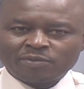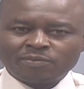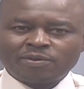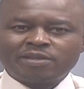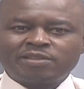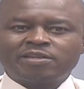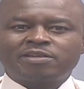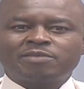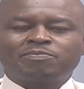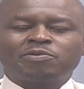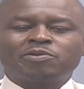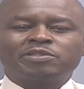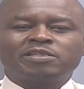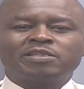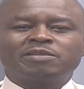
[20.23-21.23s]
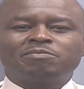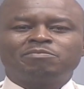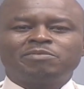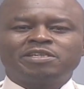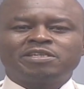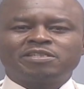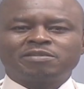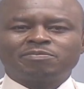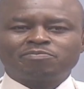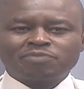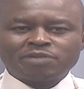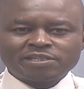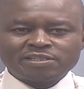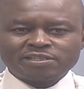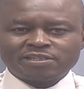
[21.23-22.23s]
where they reportedly meet the
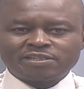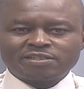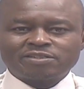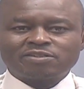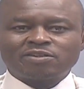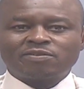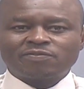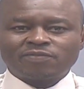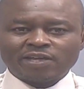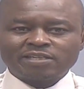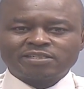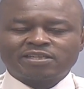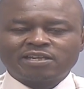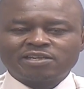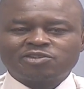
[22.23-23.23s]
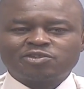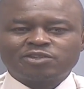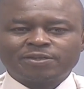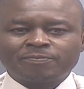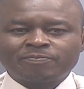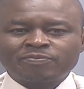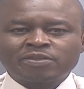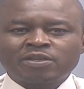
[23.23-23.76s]
president of that country